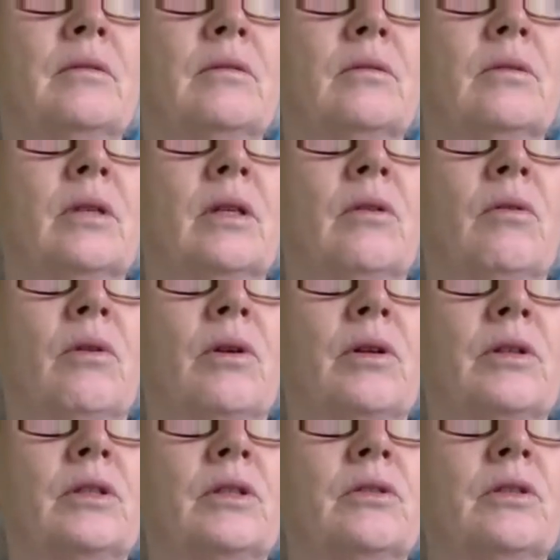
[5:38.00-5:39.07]
in order
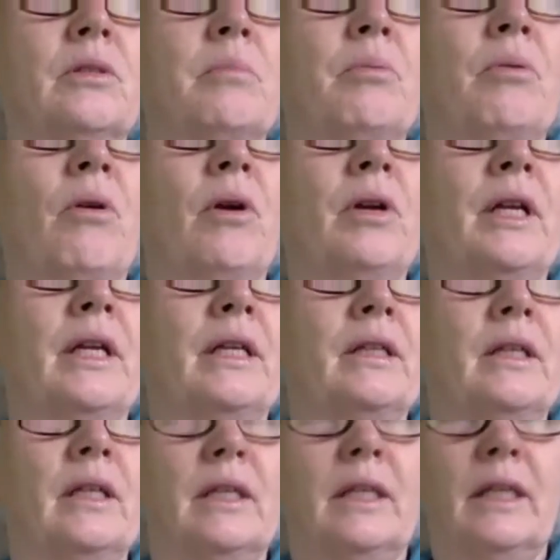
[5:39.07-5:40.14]
to support it
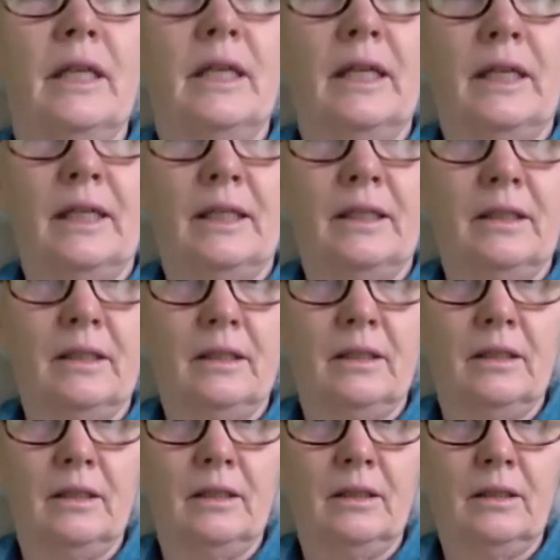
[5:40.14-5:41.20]
in healing.
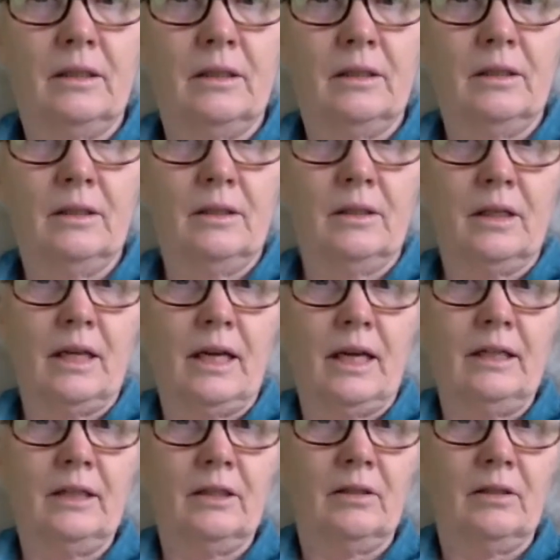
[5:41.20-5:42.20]
Okay, so